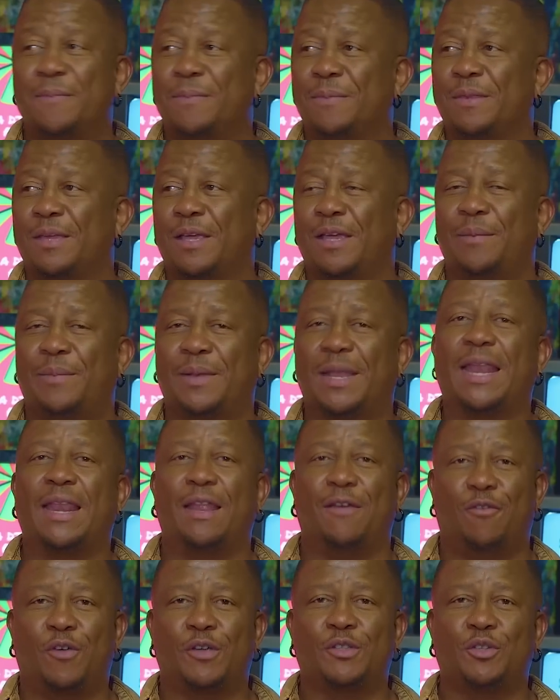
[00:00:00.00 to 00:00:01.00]
But I'd
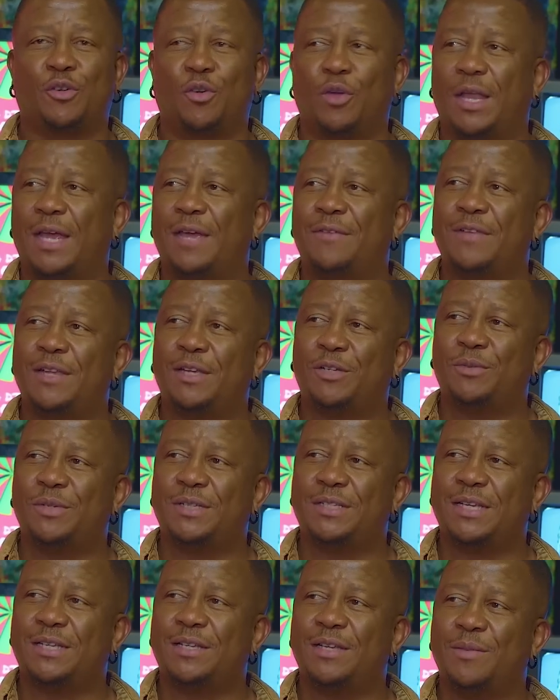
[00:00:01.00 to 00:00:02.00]
love for us to go live next week,
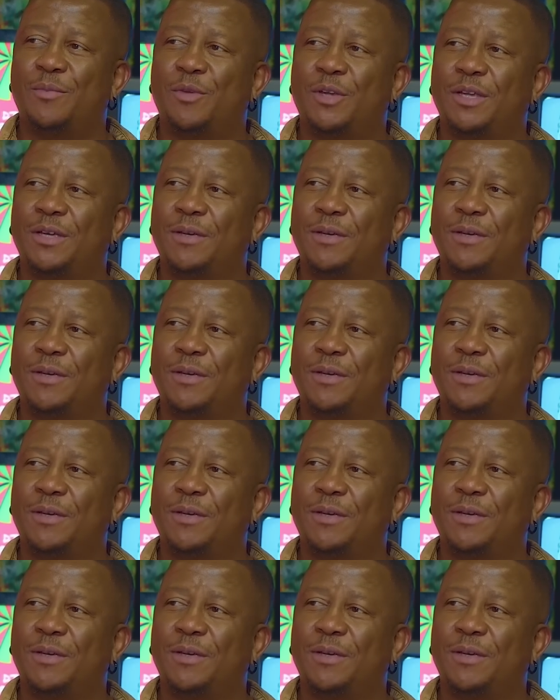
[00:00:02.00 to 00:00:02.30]
Saturday morning.